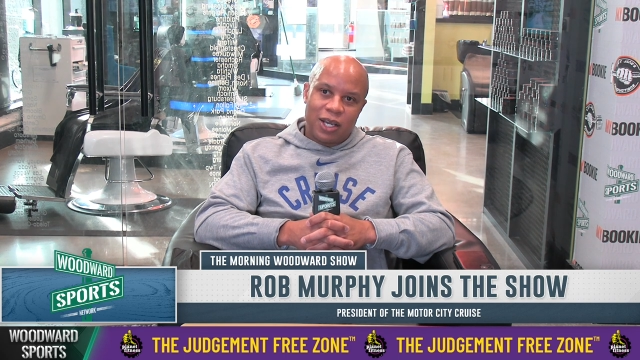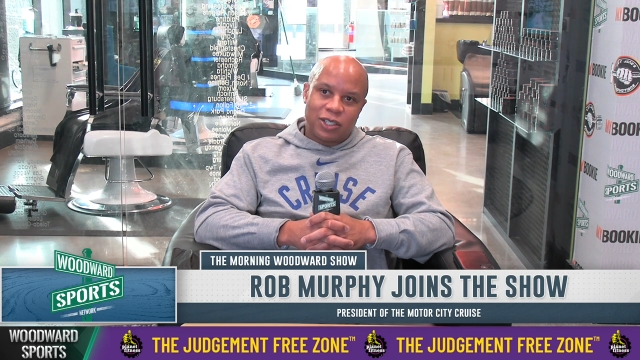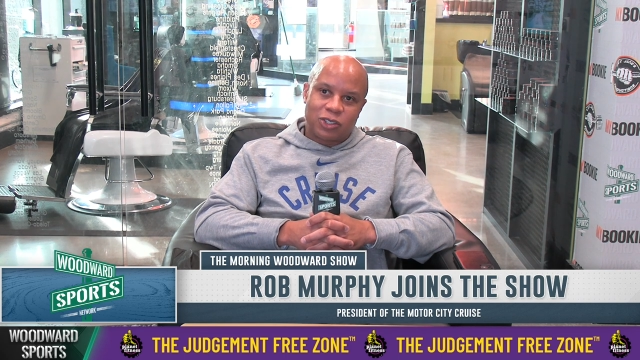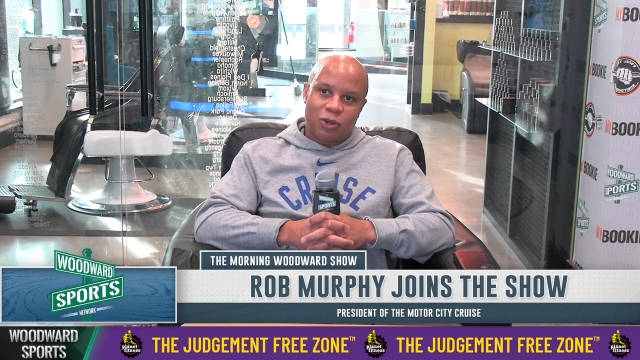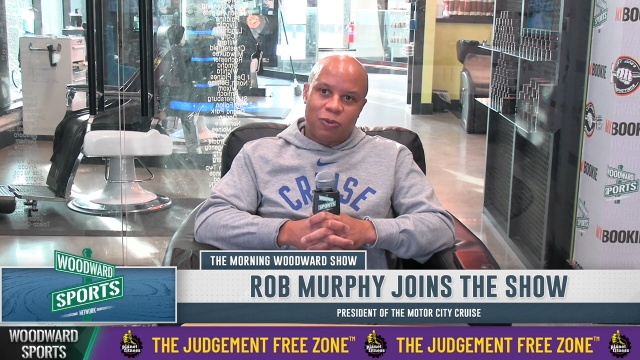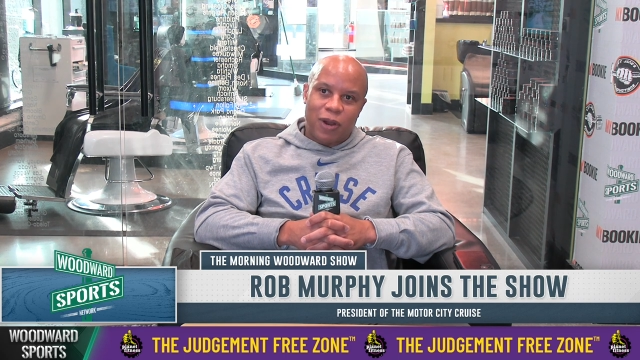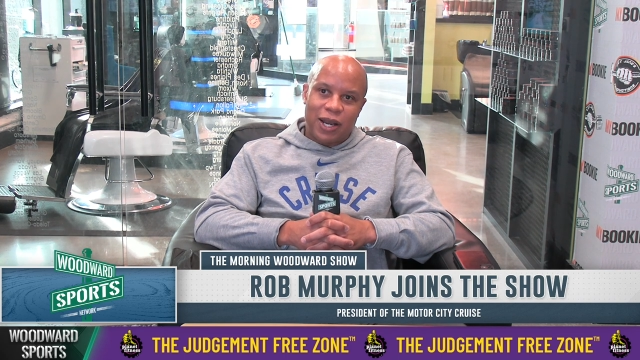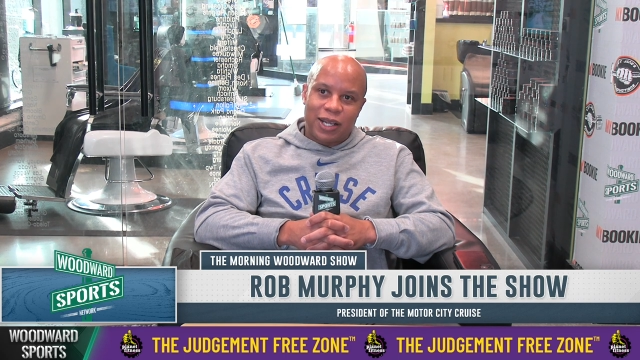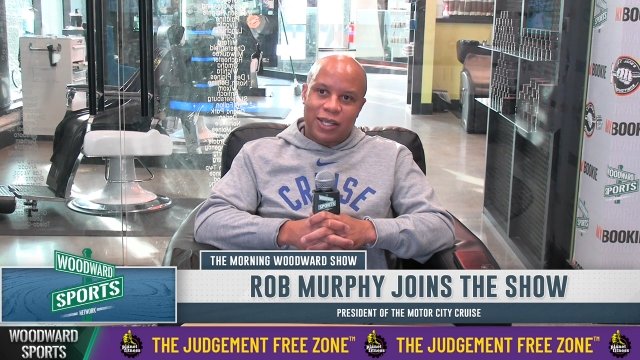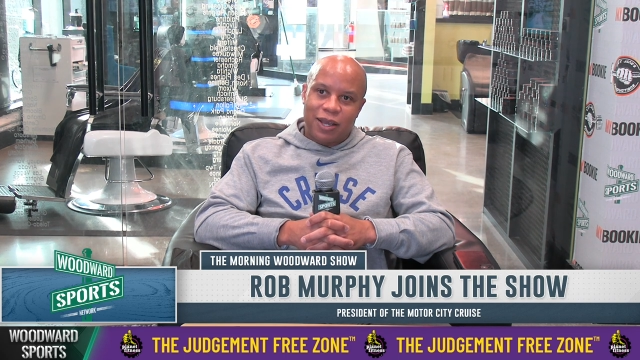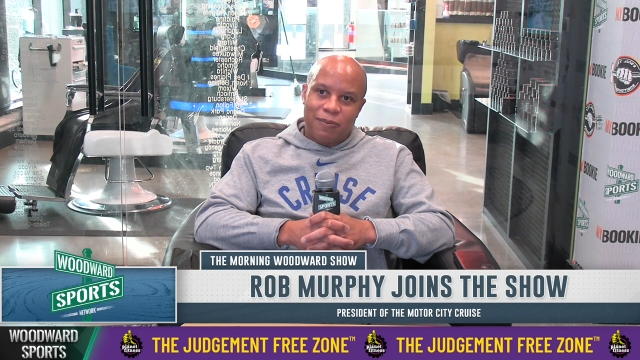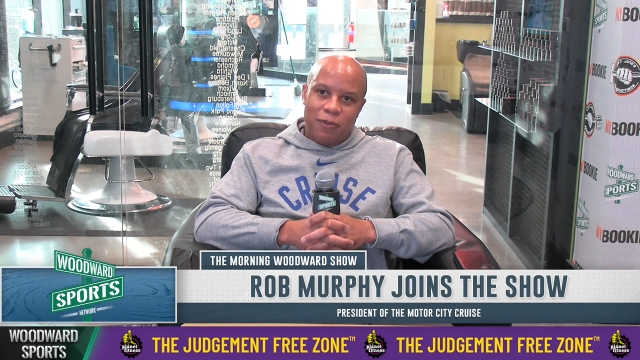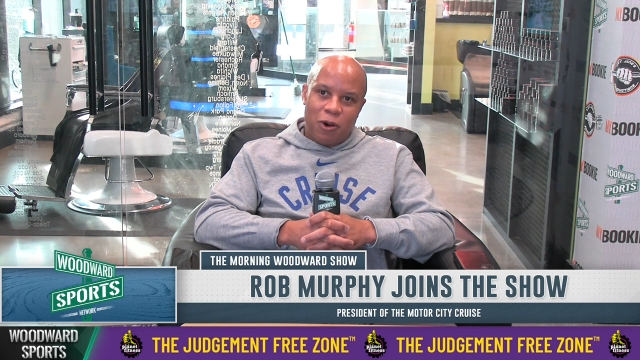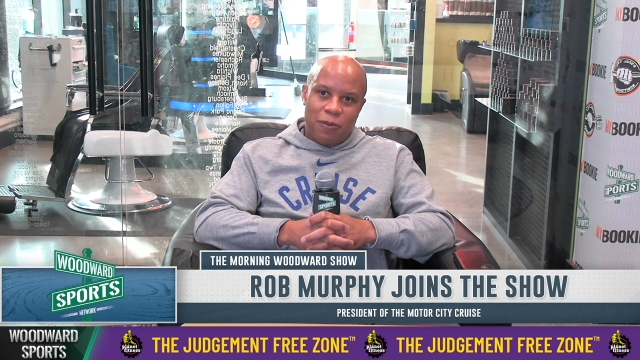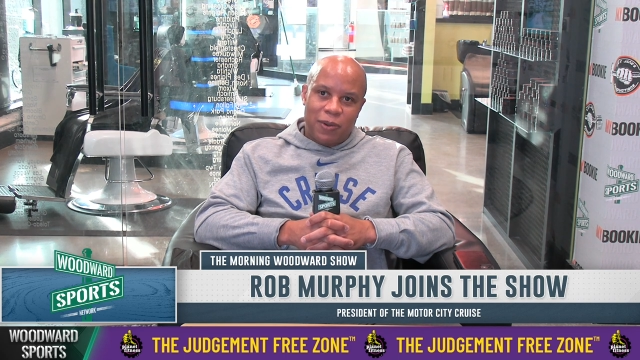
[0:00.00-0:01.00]
So right at
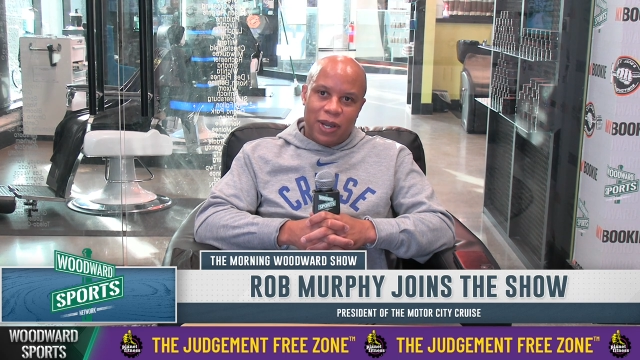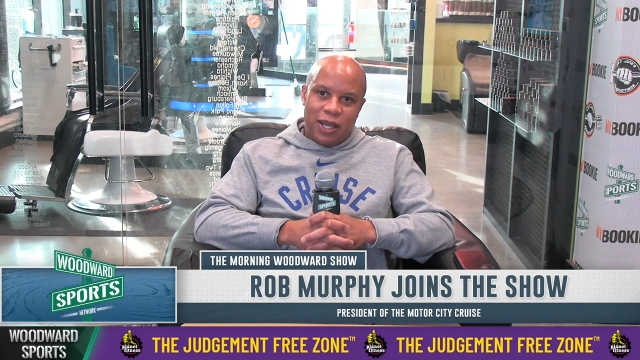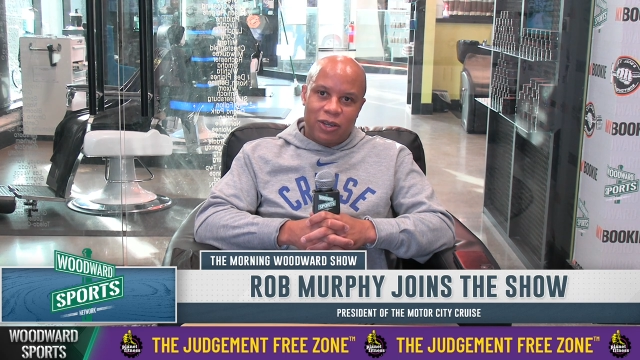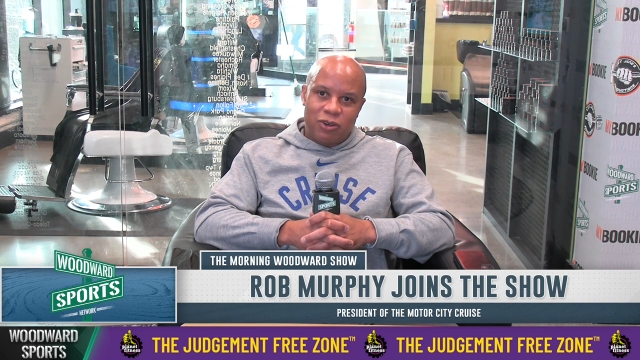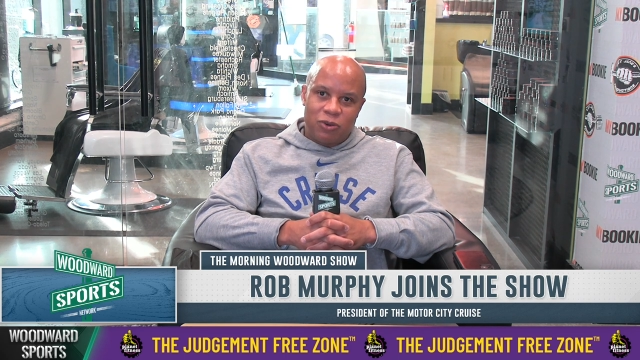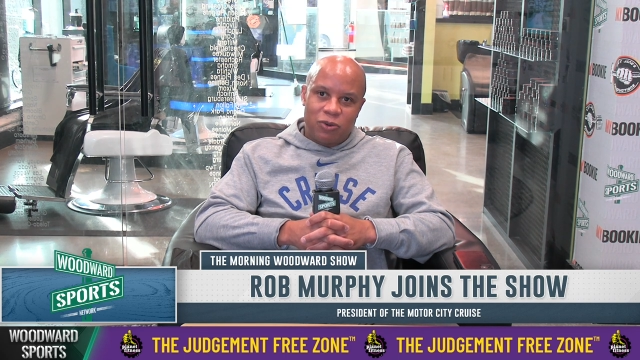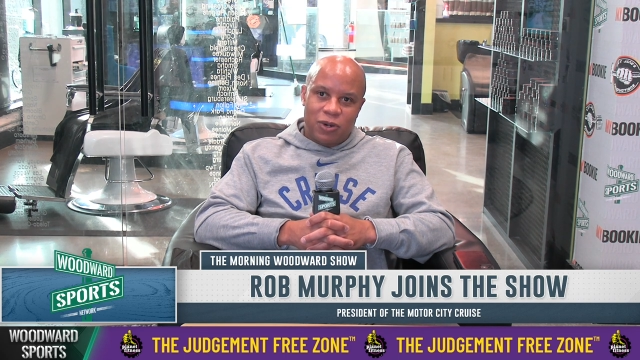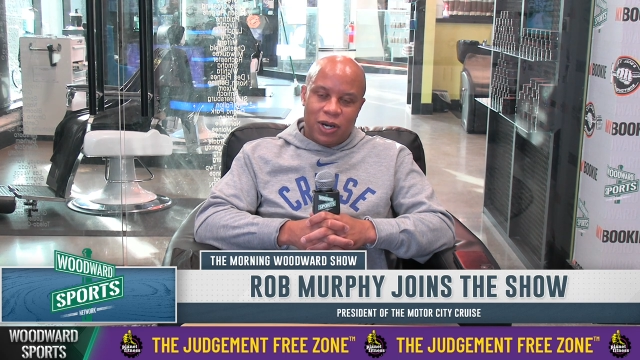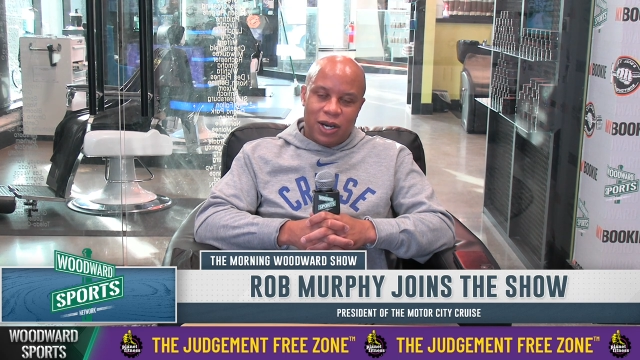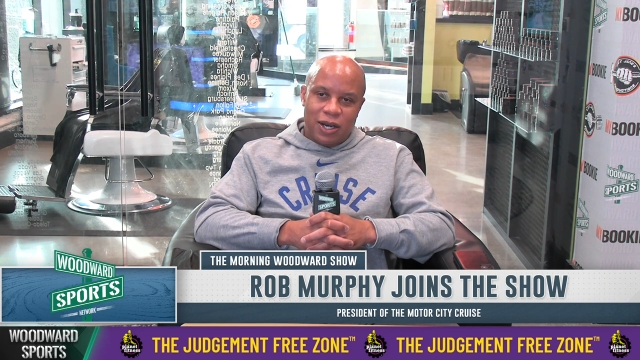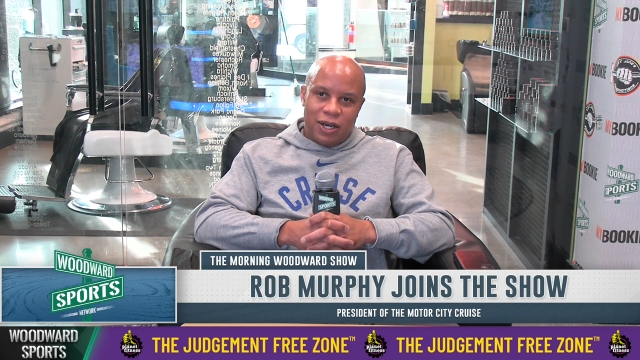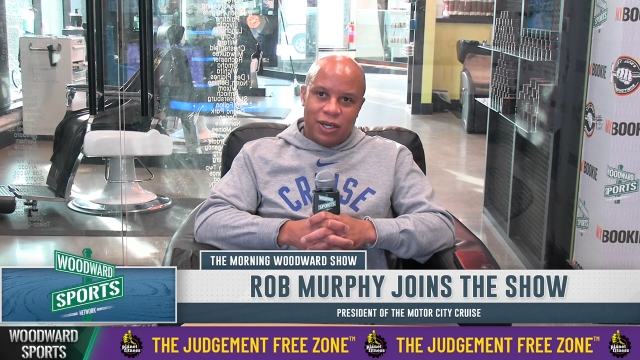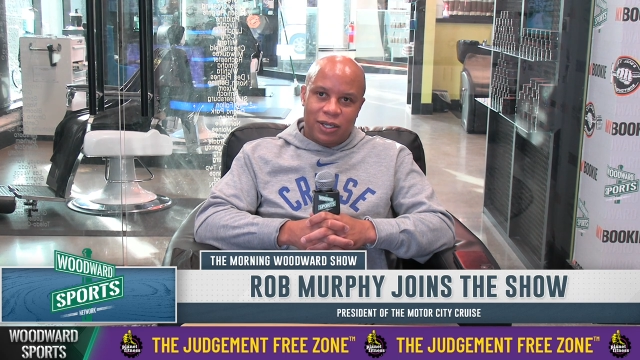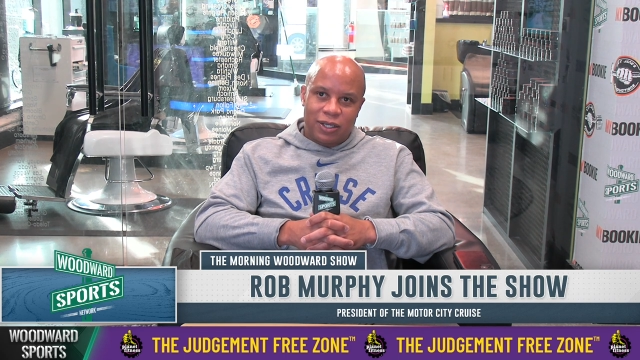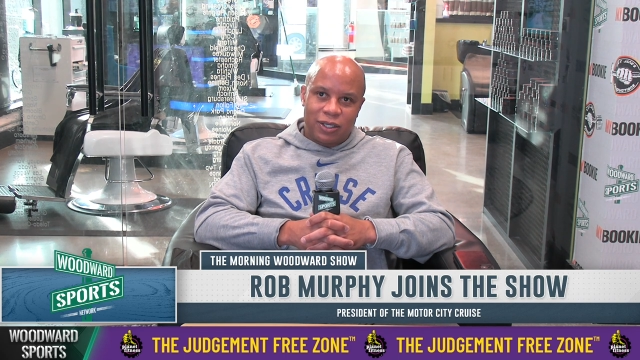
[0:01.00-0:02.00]
that moment, I
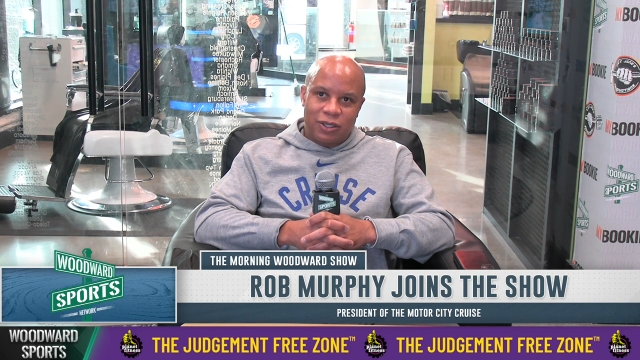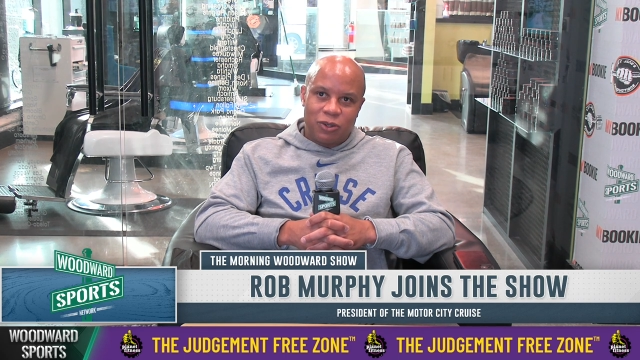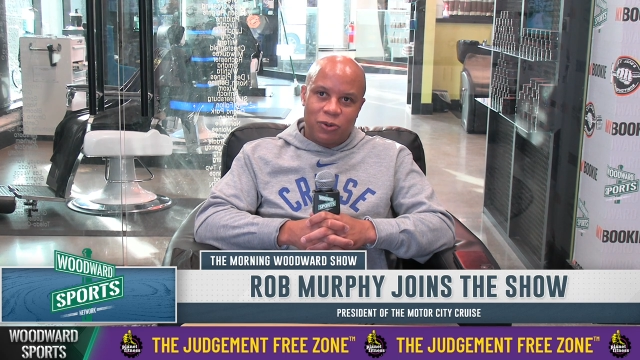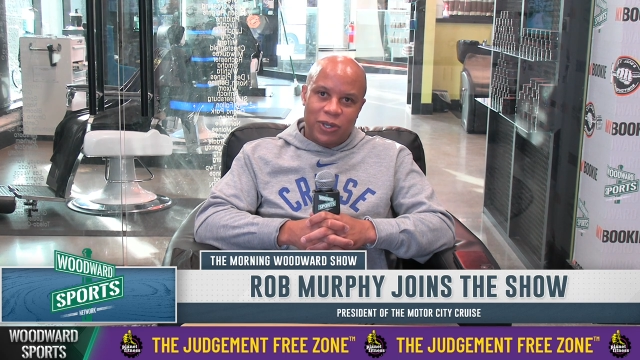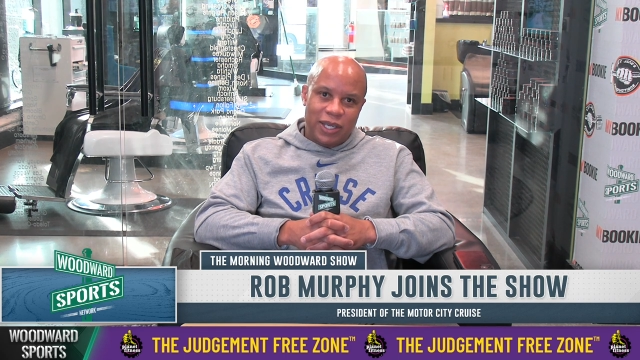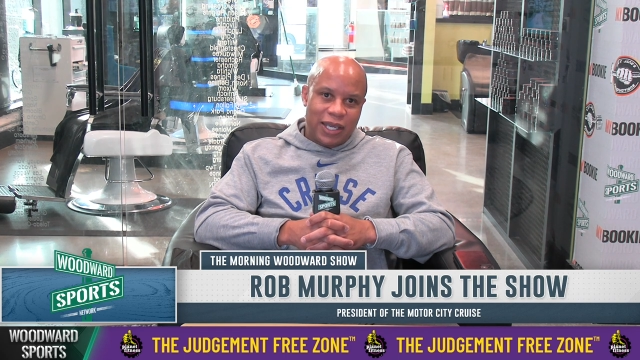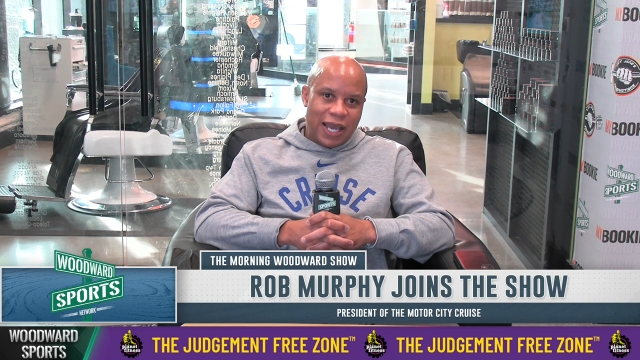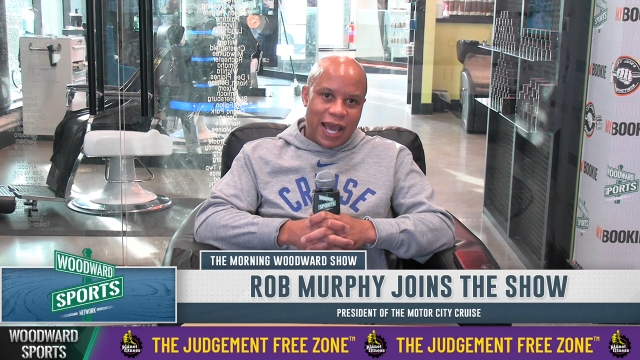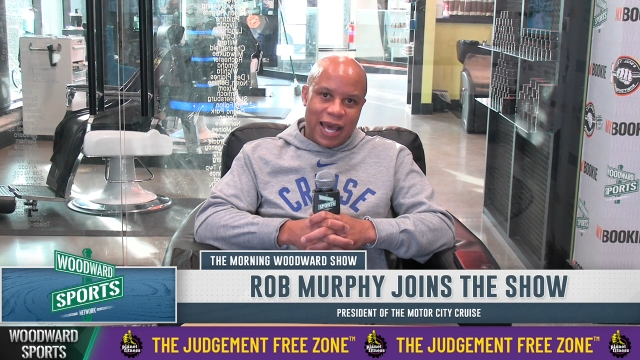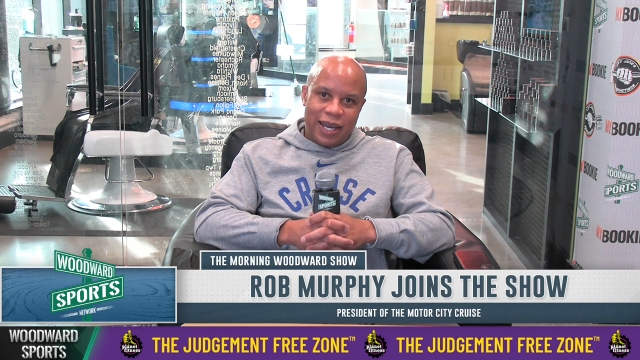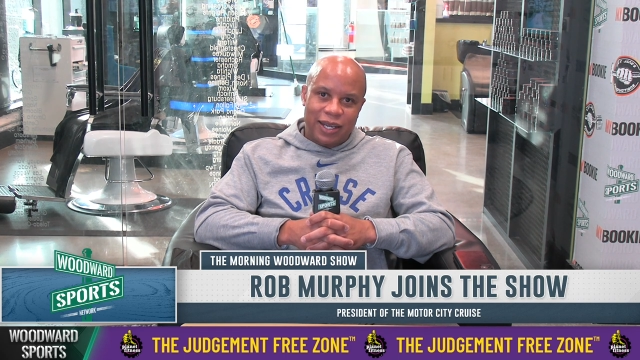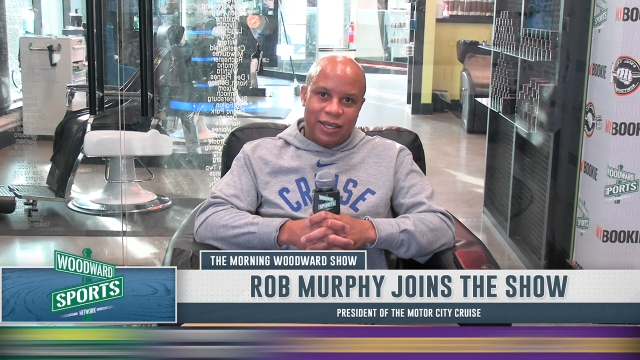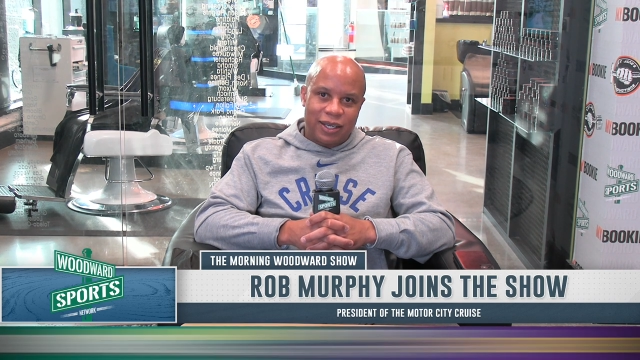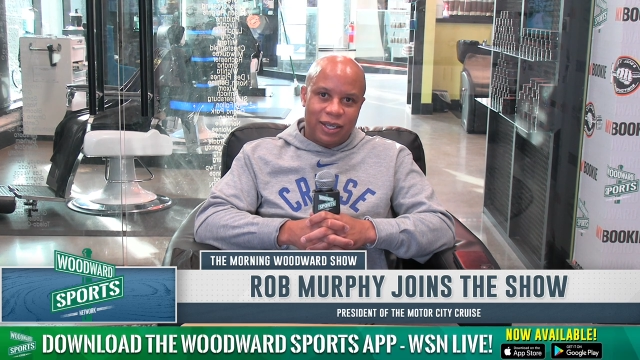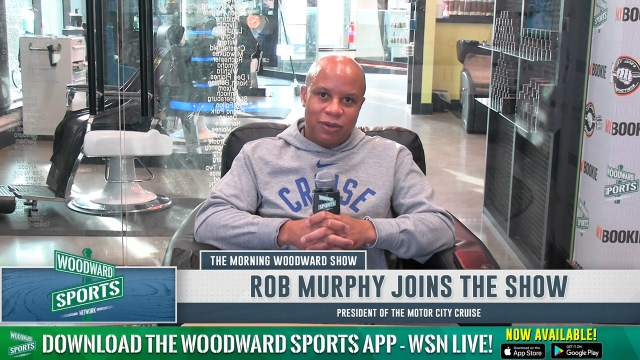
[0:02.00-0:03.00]
knew he got it.